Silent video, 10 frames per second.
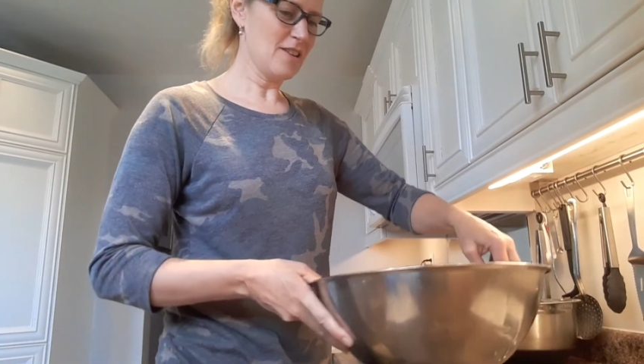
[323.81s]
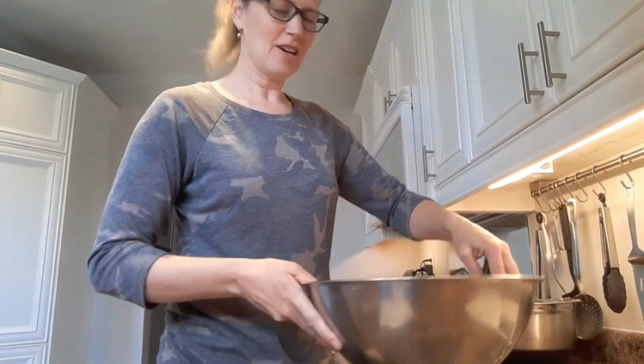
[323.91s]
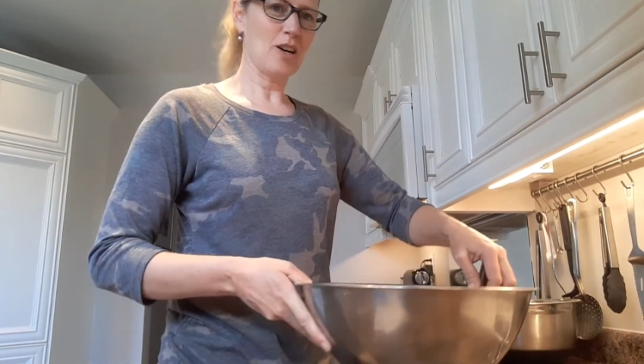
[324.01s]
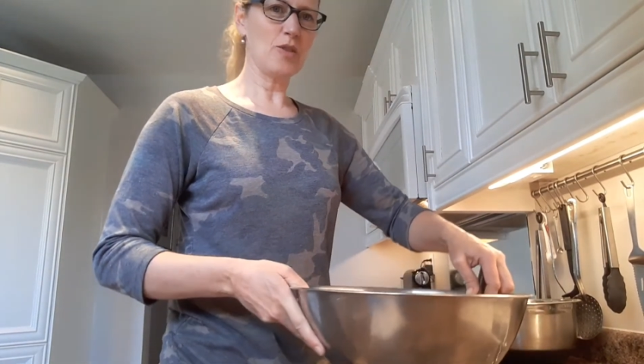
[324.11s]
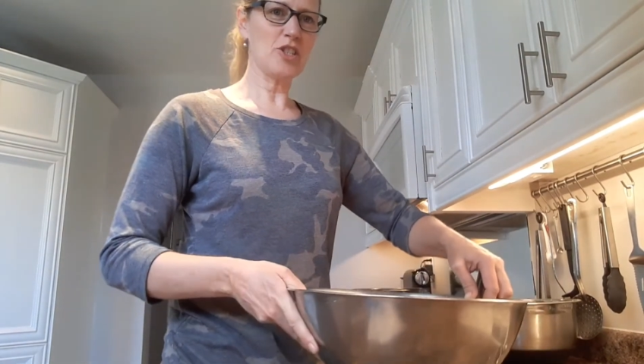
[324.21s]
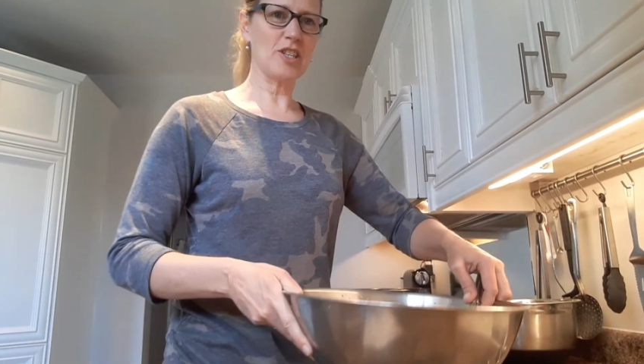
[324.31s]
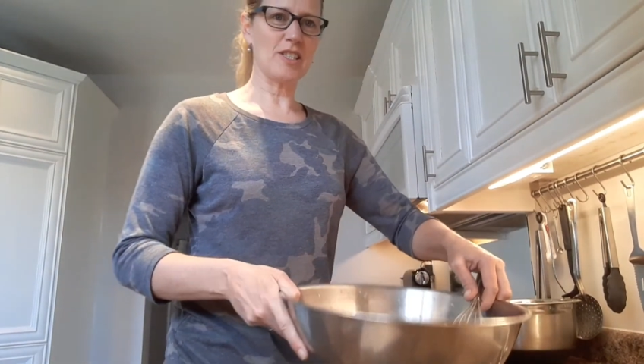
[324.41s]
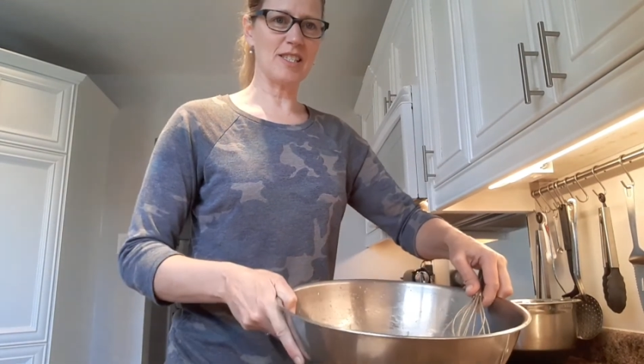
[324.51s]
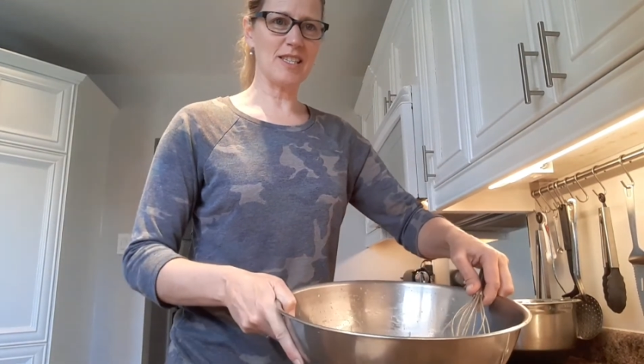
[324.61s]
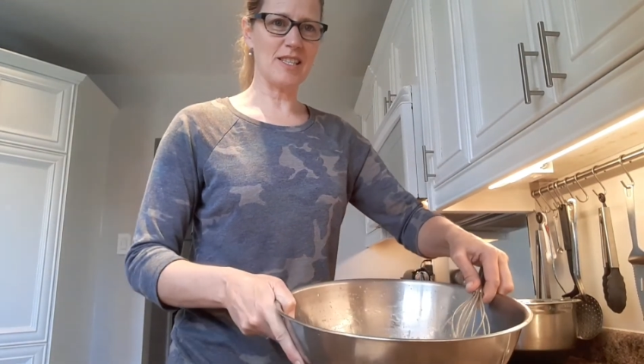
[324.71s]
I wish you could
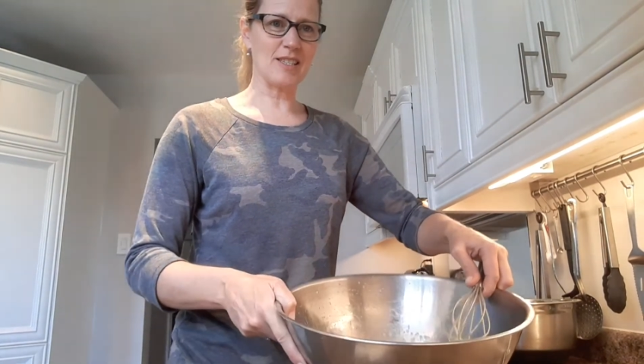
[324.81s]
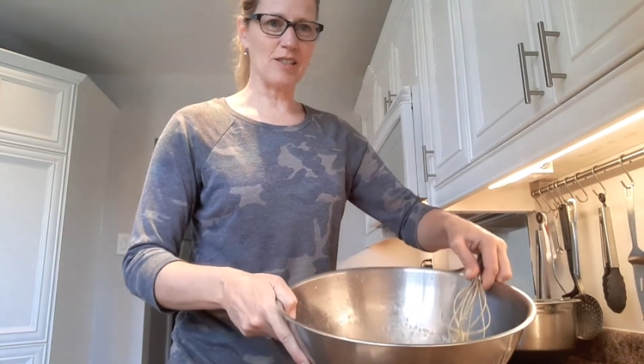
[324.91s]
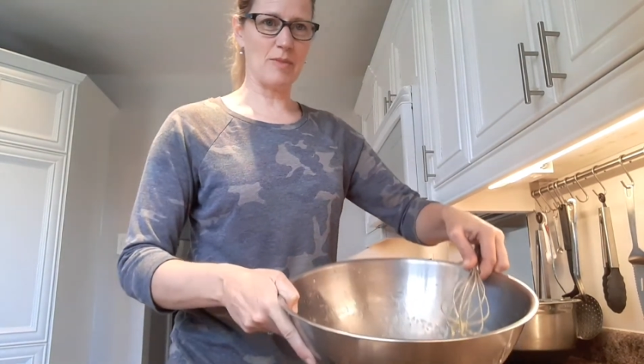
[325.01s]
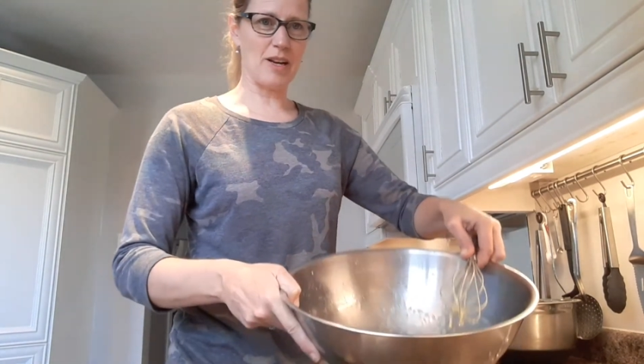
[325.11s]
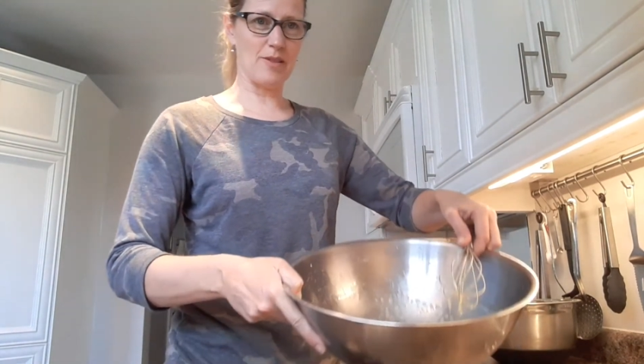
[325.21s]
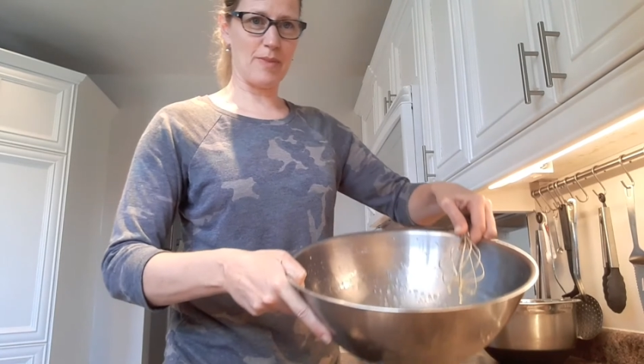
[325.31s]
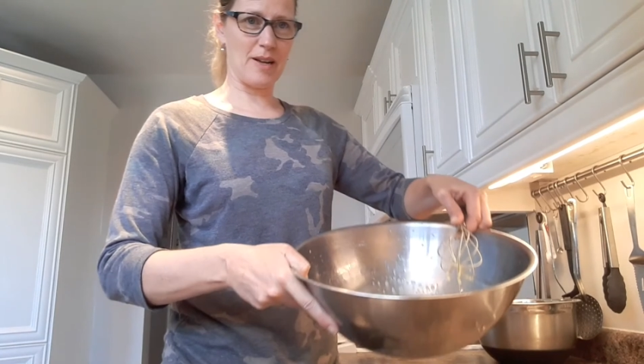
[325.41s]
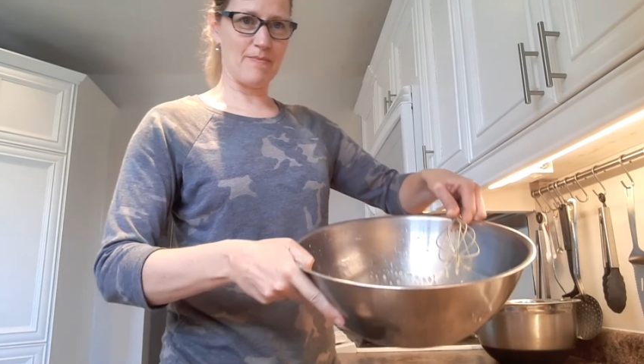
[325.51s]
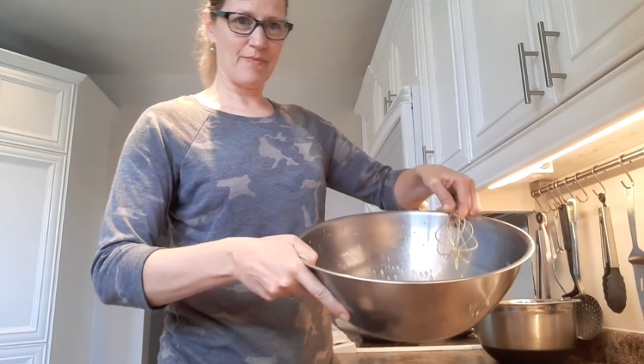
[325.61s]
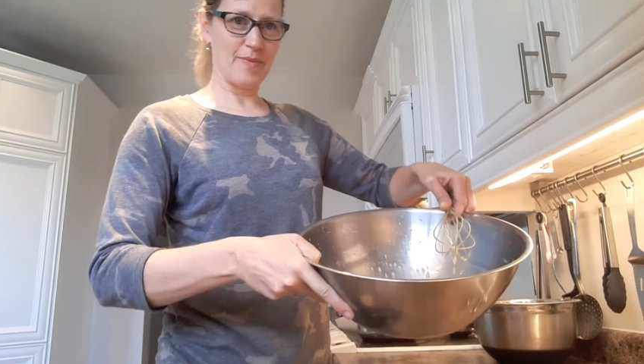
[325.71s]
see this a little better,
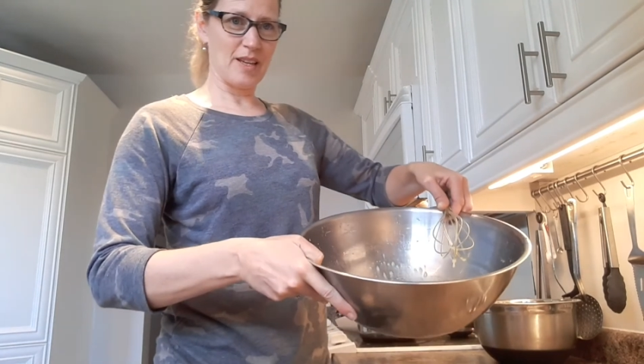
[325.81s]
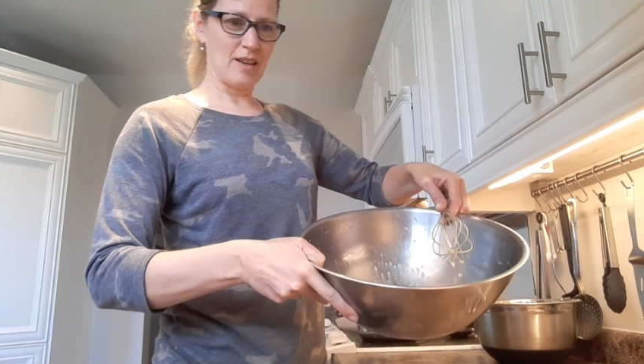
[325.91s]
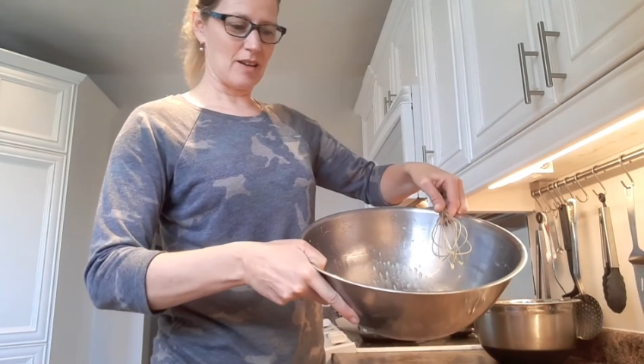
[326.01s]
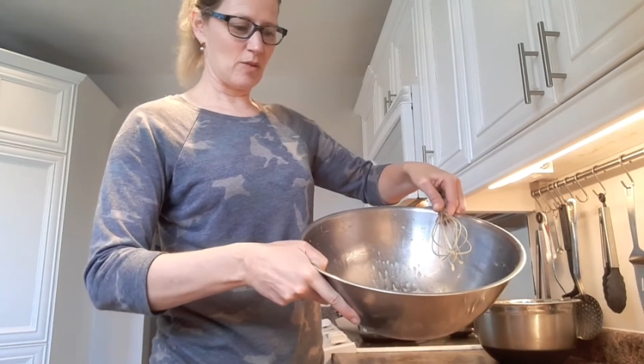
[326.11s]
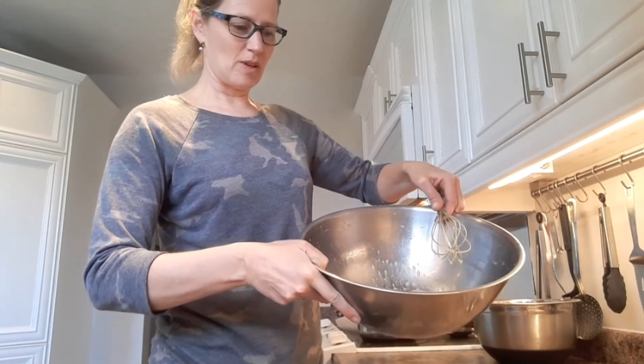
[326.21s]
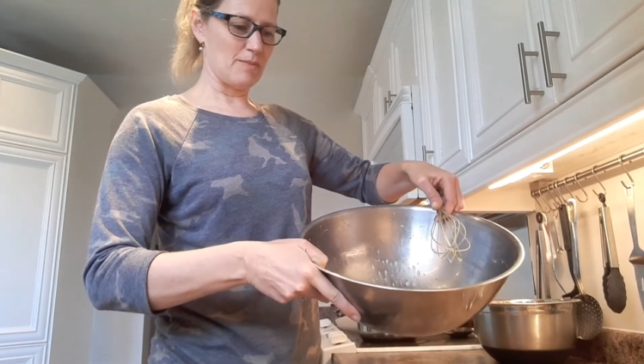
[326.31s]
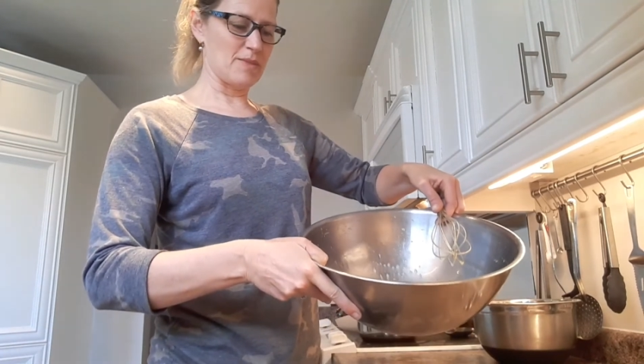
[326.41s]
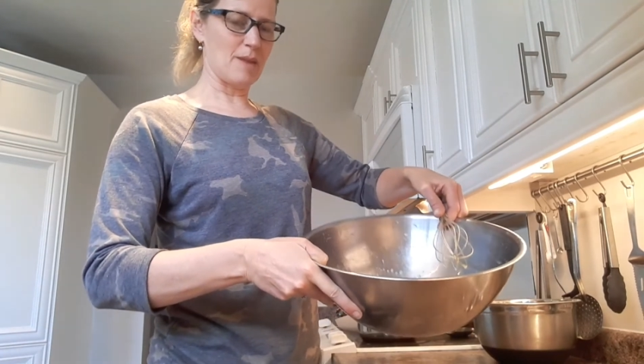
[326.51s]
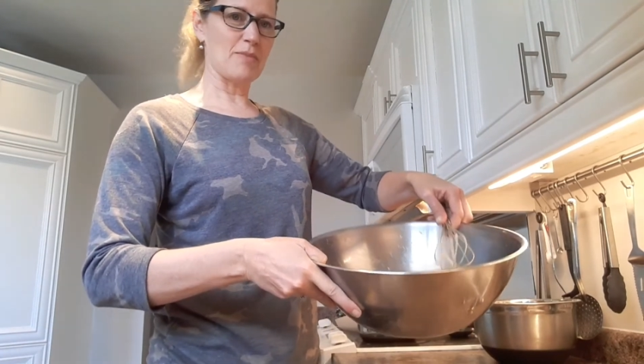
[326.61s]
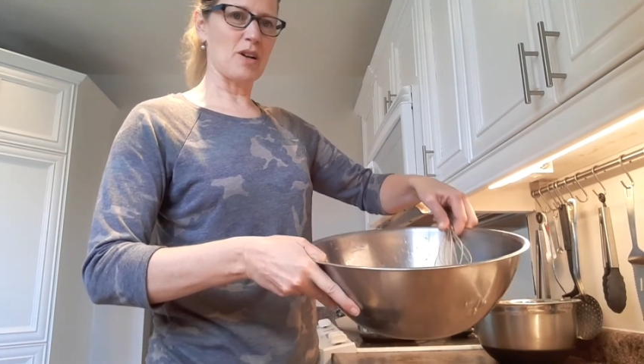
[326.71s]
but I don't want
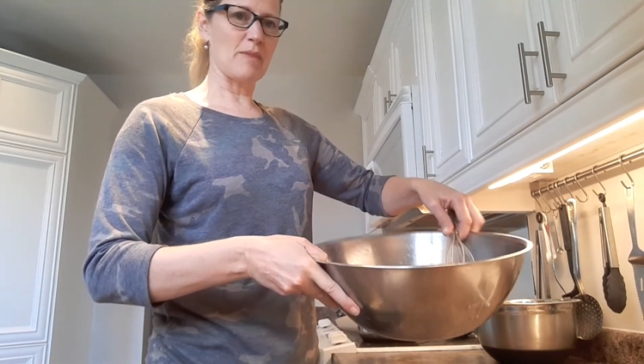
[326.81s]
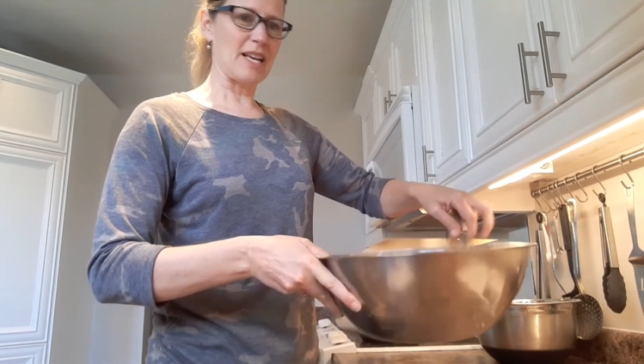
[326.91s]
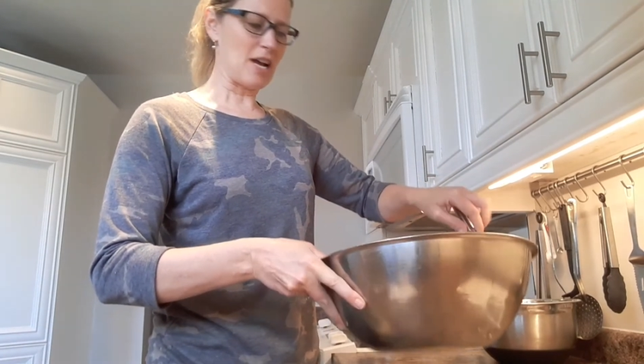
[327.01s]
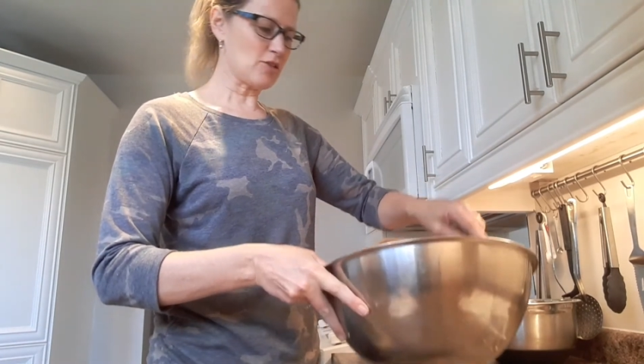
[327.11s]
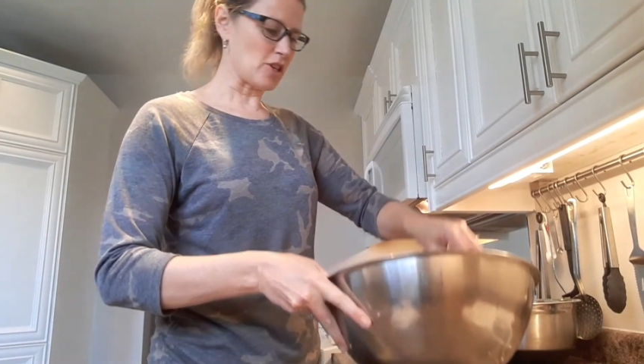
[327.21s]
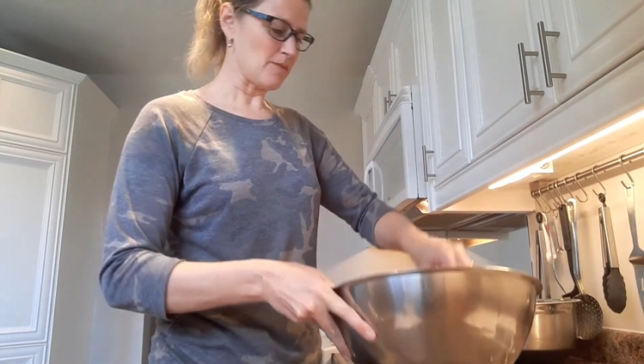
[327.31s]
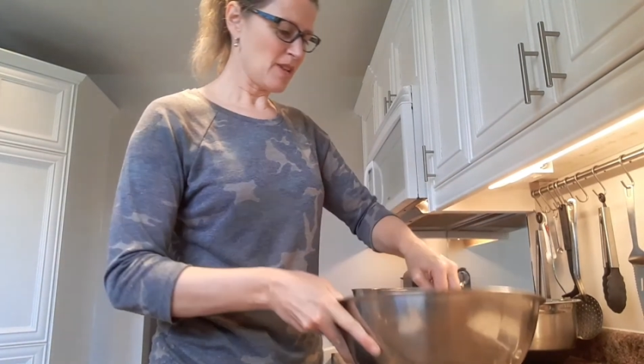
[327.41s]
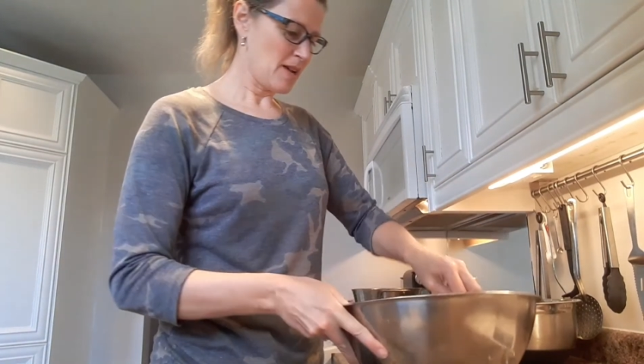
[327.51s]
to dump it on my counter.